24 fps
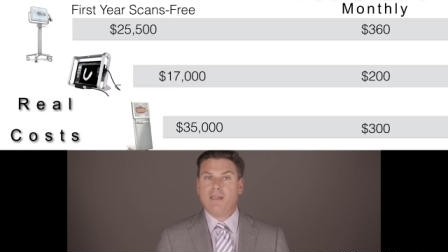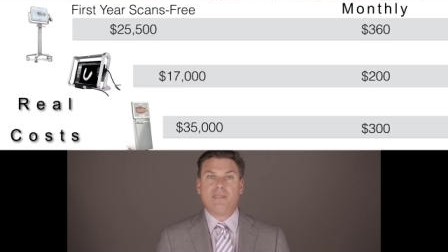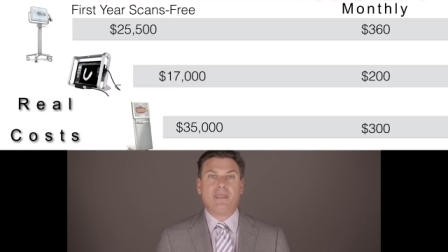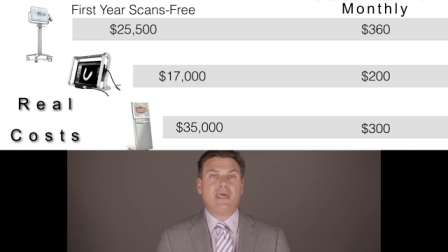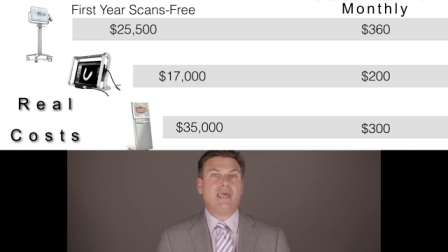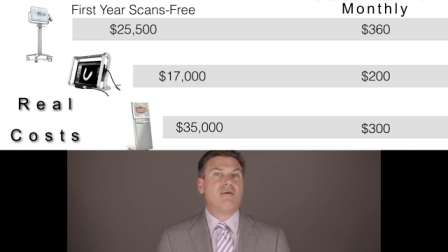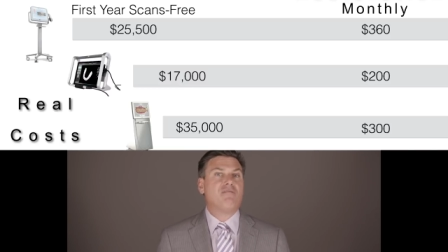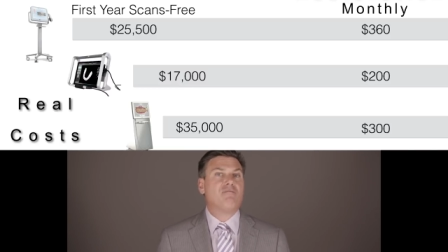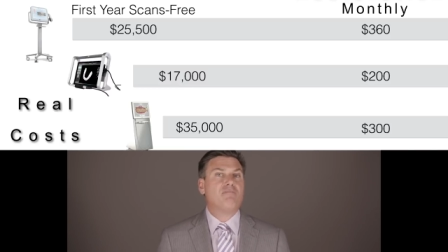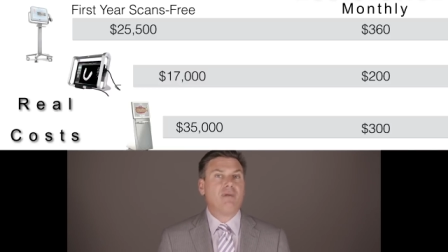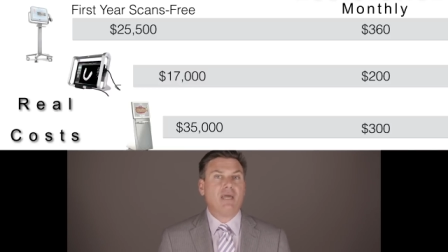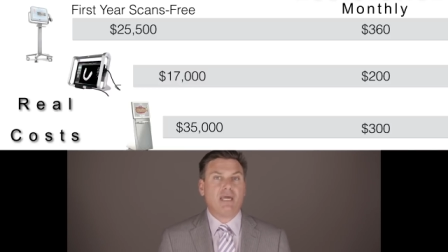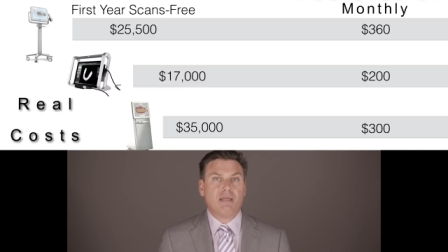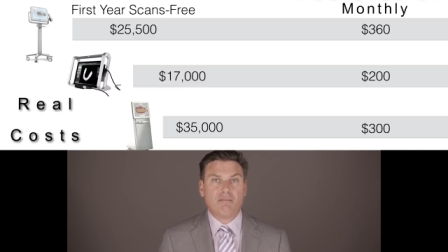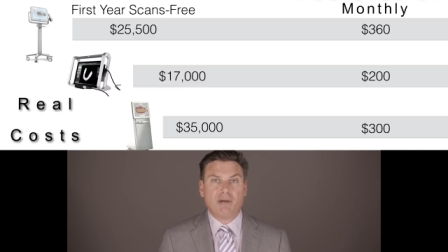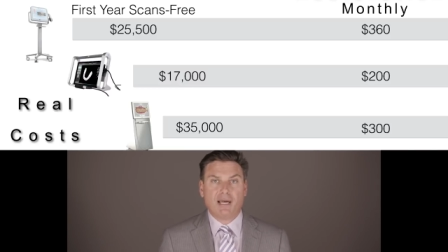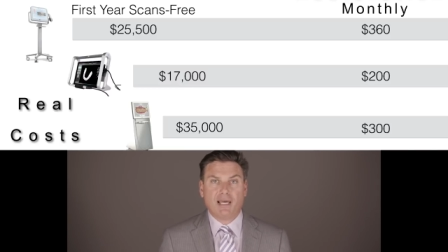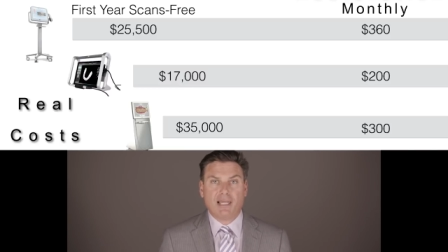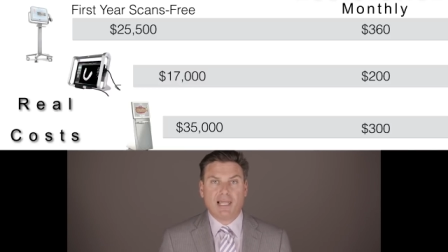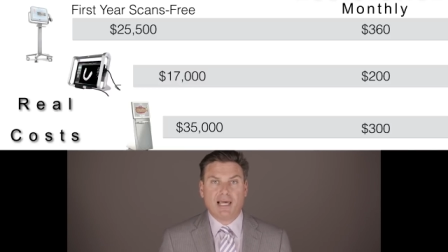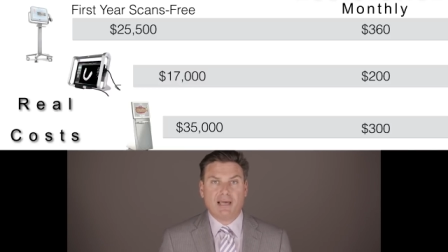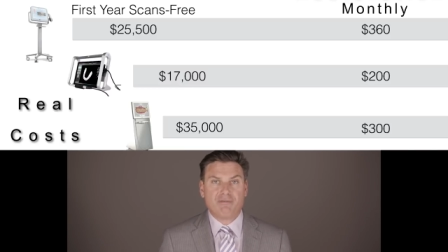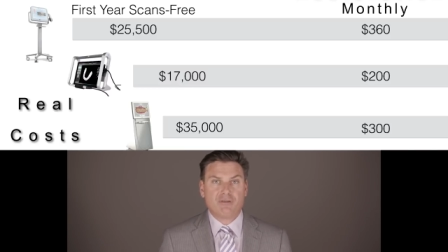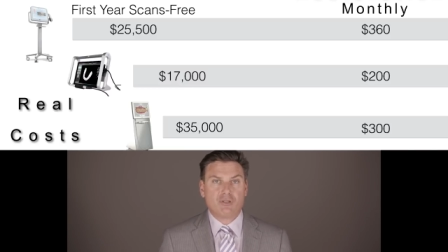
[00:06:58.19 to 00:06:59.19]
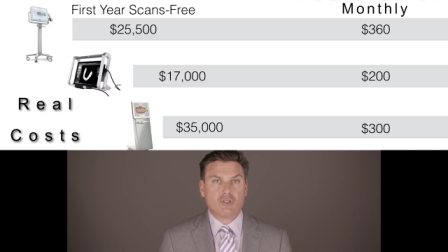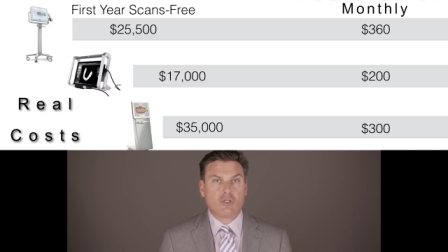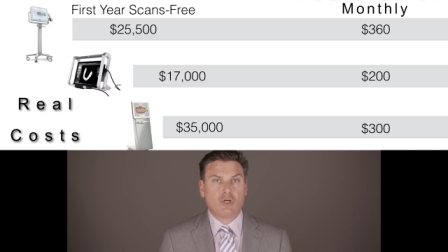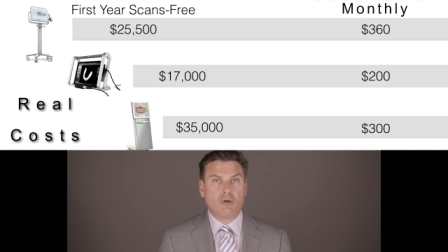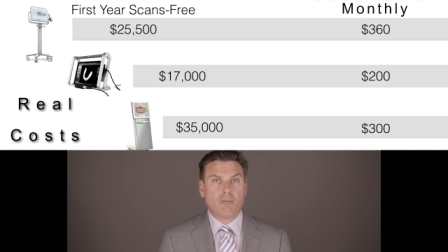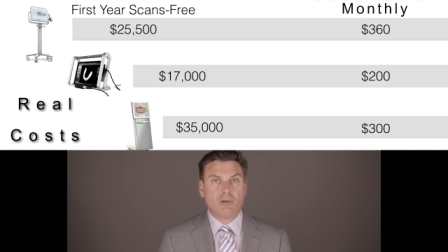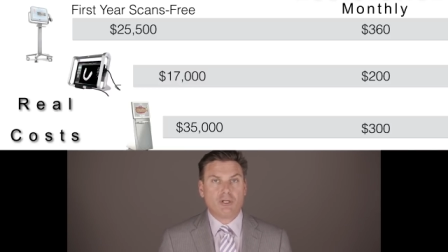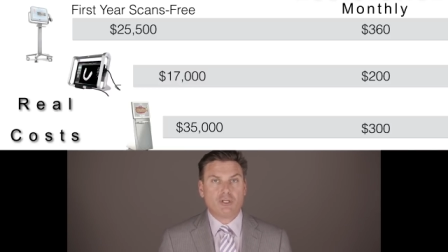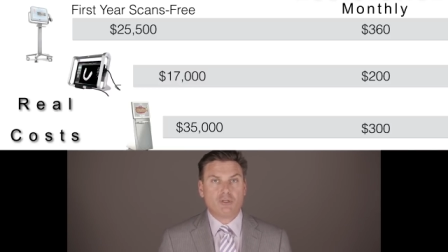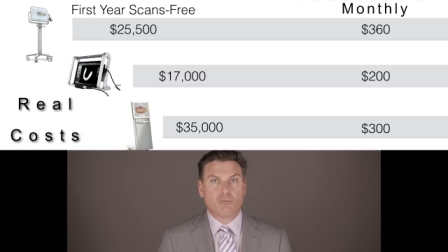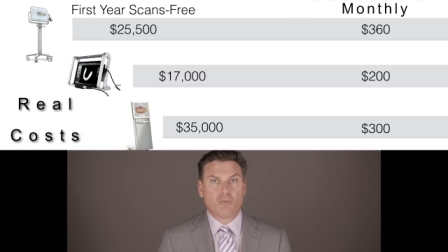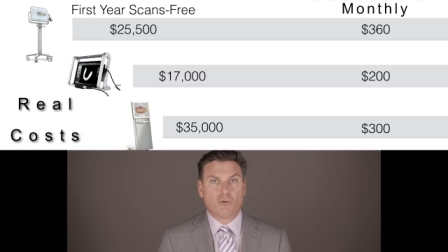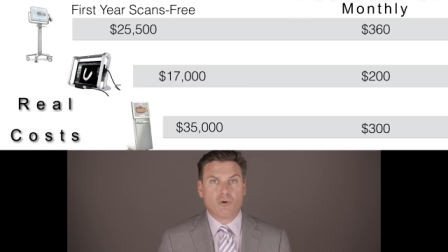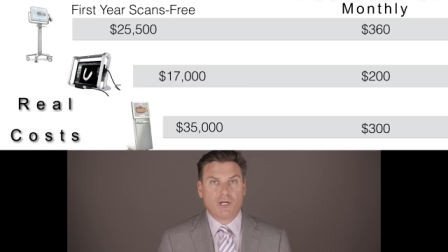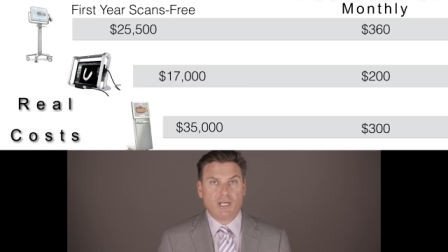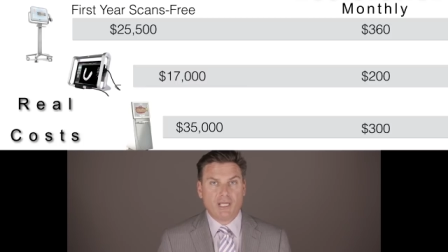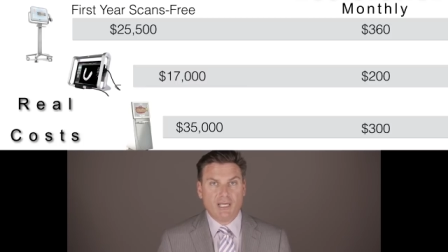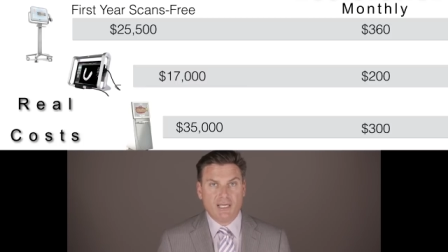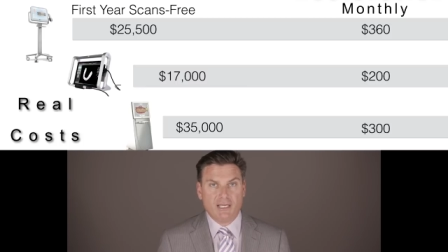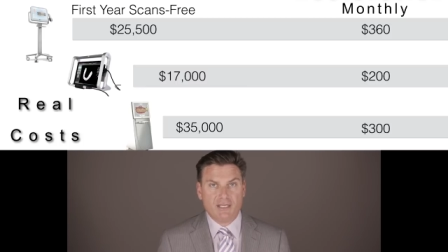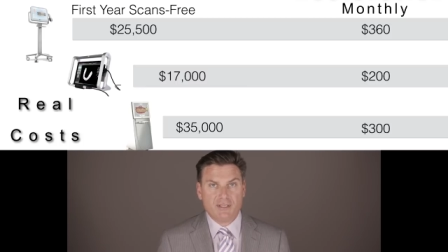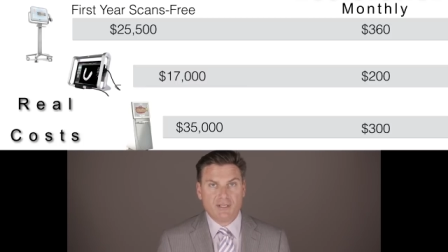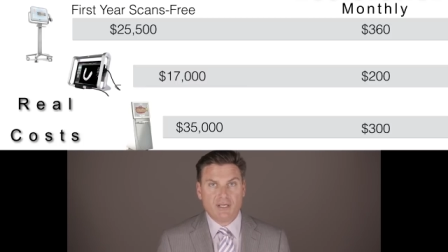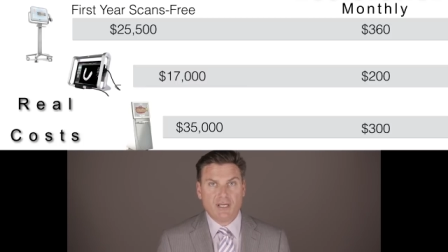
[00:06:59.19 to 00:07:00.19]
They have made my life so much more
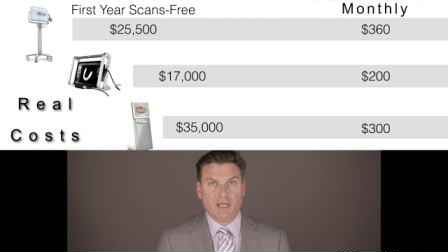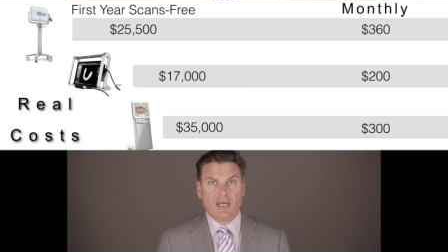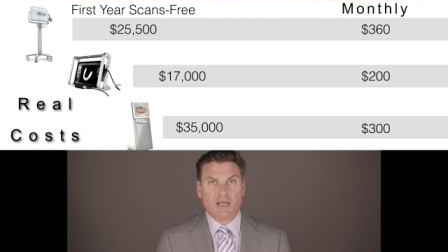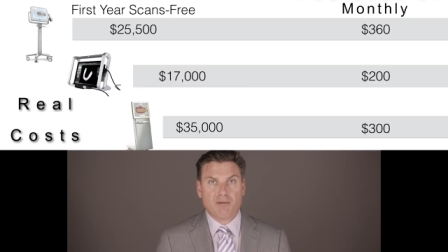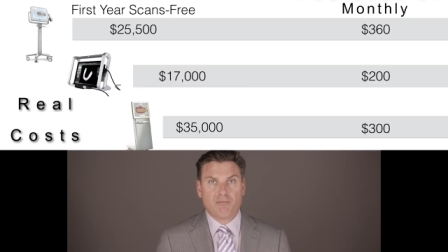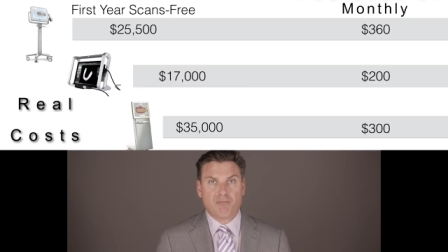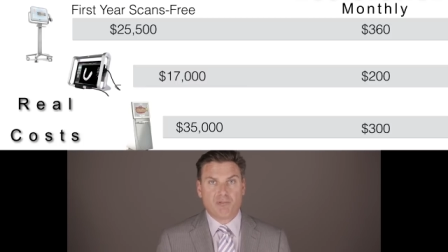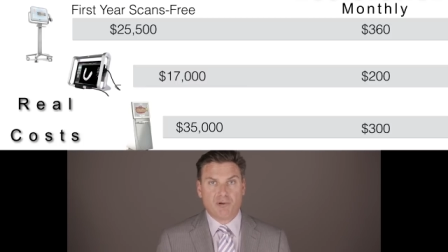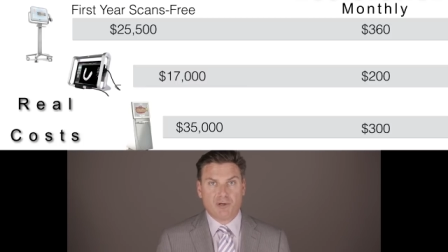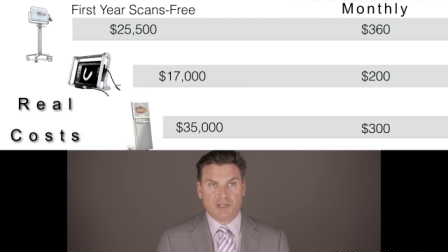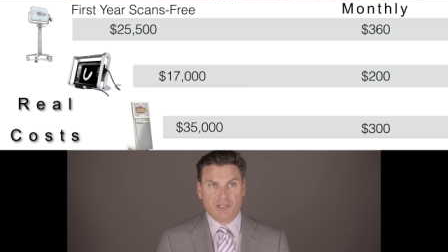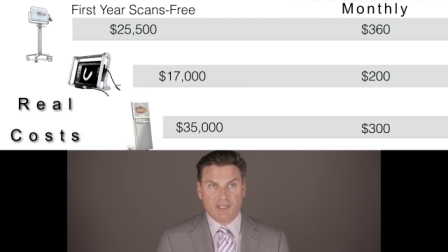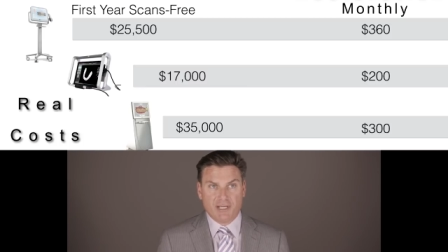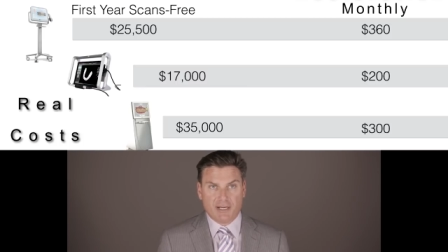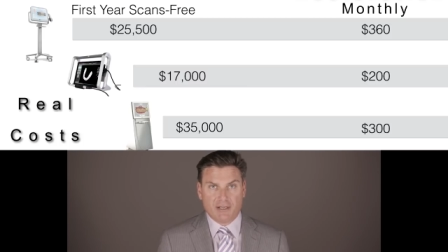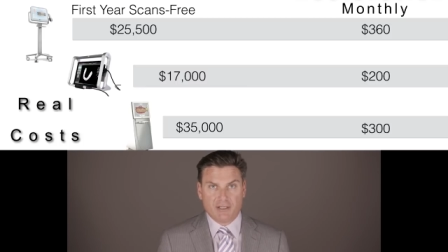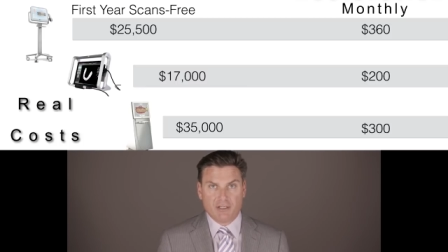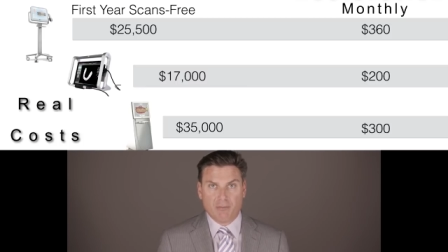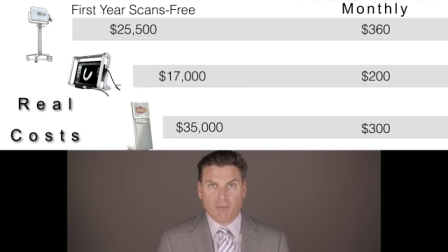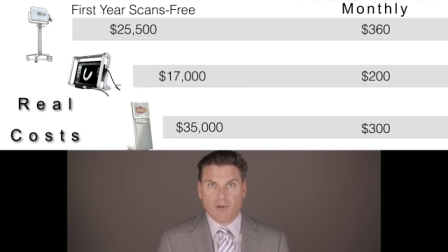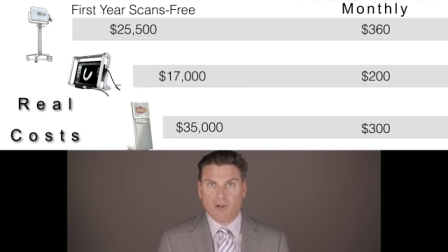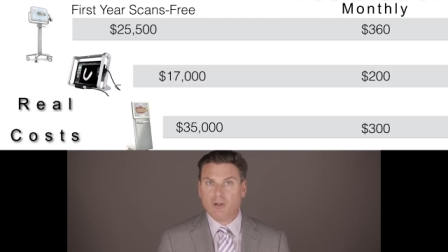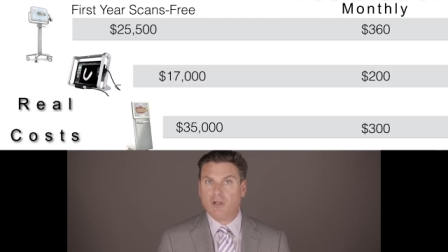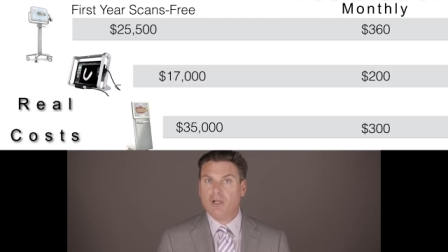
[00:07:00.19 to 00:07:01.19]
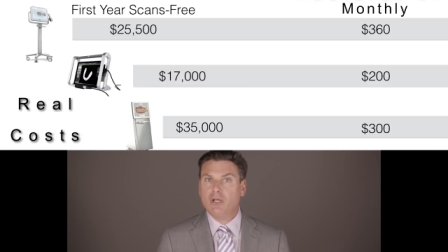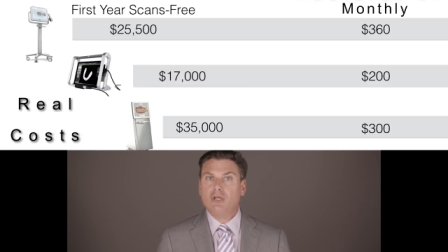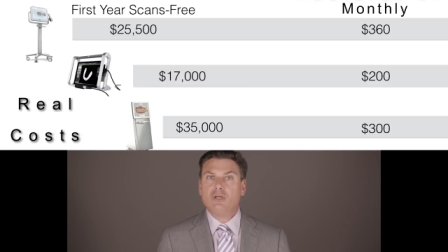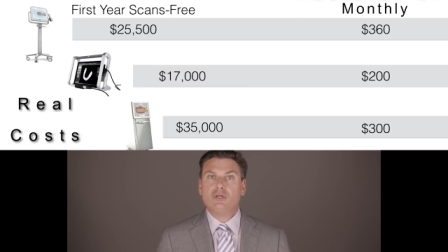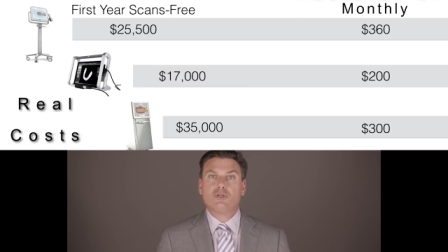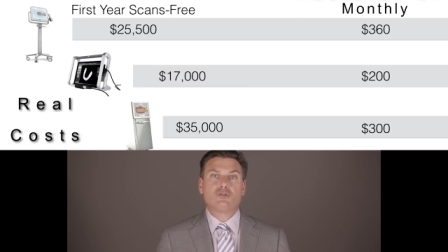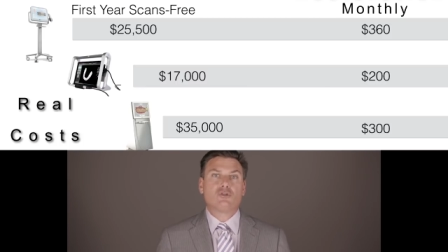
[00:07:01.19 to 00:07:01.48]
easy and predictable.